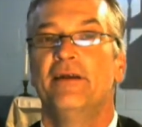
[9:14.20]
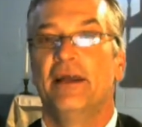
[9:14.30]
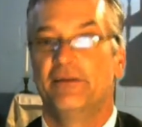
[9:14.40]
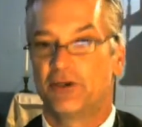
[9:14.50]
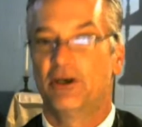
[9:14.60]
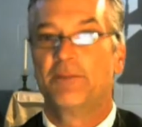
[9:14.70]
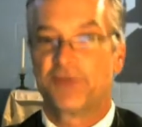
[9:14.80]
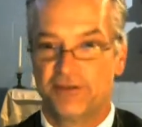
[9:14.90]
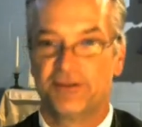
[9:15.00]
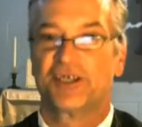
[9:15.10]
And
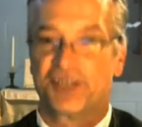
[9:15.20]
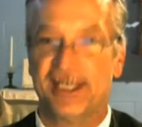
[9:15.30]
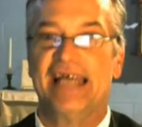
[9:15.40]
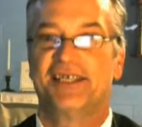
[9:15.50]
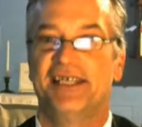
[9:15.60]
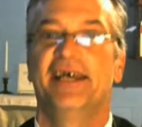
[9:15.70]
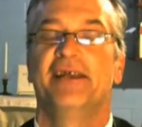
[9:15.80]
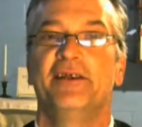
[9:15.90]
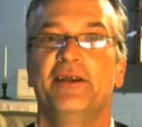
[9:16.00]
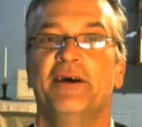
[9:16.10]
corruption just sets
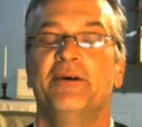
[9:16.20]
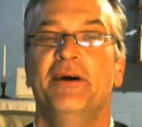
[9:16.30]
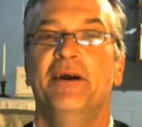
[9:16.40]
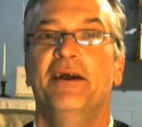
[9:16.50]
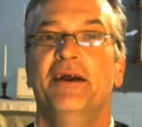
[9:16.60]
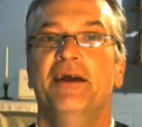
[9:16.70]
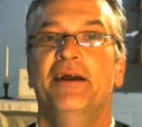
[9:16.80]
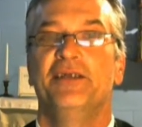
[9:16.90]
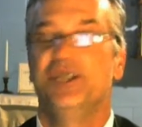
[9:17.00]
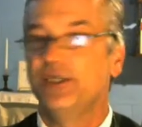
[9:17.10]
in,
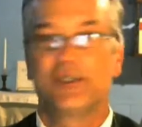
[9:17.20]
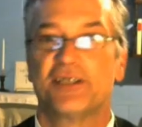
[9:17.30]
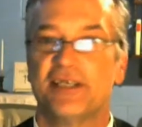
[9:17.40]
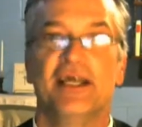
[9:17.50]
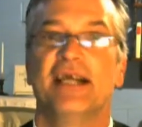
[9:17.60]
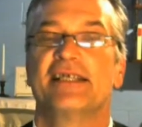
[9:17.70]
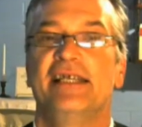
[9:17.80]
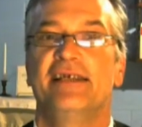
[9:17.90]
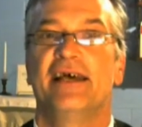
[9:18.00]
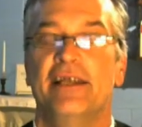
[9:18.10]
Jesus did not
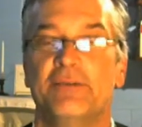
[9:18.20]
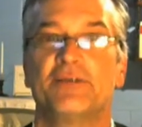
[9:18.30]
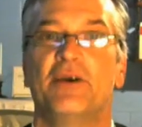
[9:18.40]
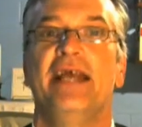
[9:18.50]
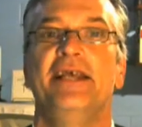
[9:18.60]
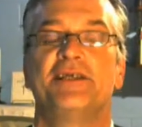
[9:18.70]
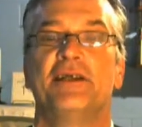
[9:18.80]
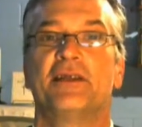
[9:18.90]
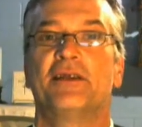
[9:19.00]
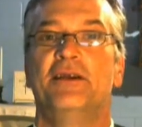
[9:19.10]
see that. He was raised
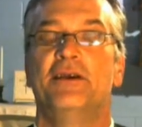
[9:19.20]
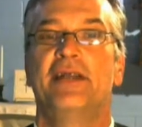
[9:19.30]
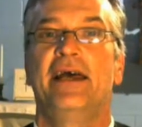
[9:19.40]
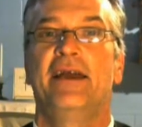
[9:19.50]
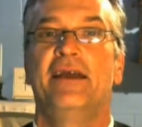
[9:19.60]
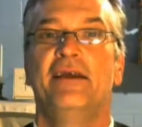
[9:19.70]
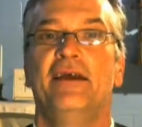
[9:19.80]
on the third day.